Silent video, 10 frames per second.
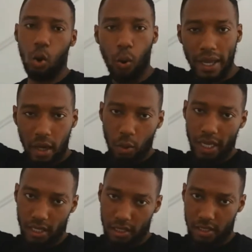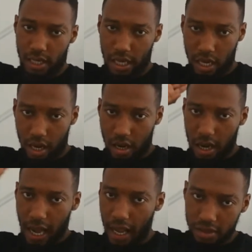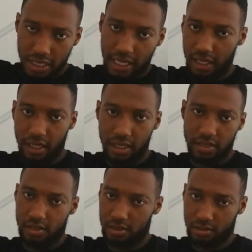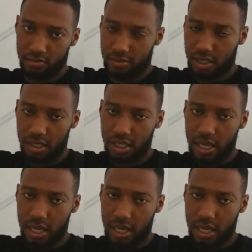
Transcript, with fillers: way away, yeah, outside of London. Yeah?